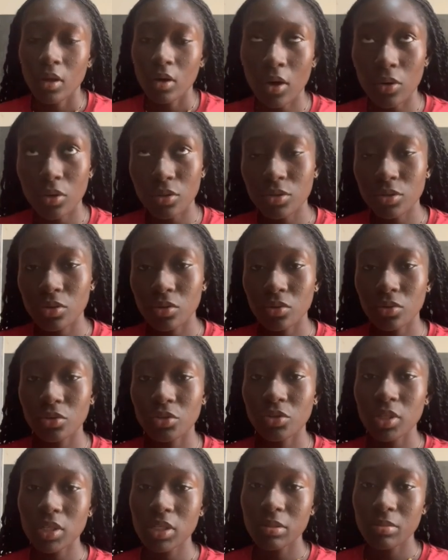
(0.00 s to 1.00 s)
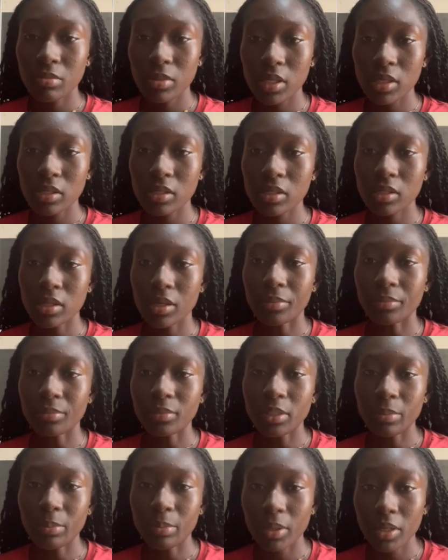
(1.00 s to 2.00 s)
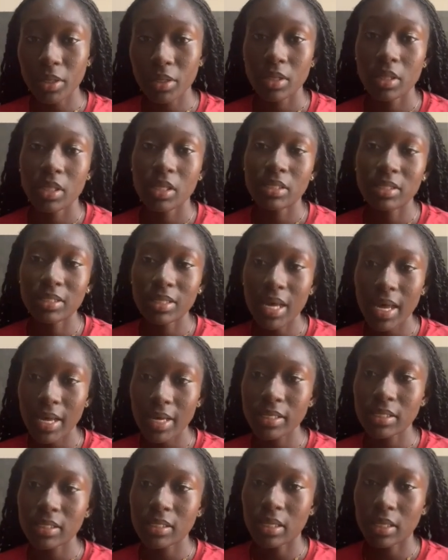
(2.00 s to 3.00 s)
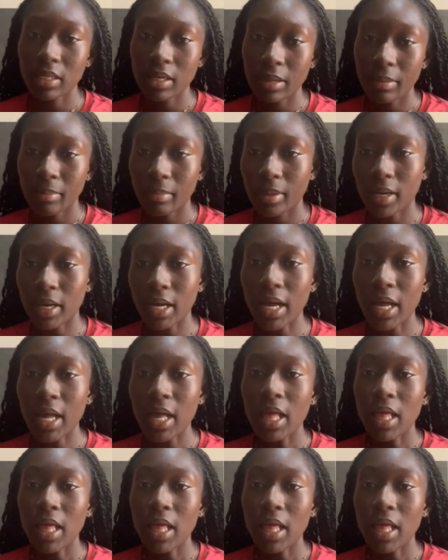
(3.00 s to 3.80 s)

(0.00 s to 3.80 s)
Also, treatments depend on the size, the number,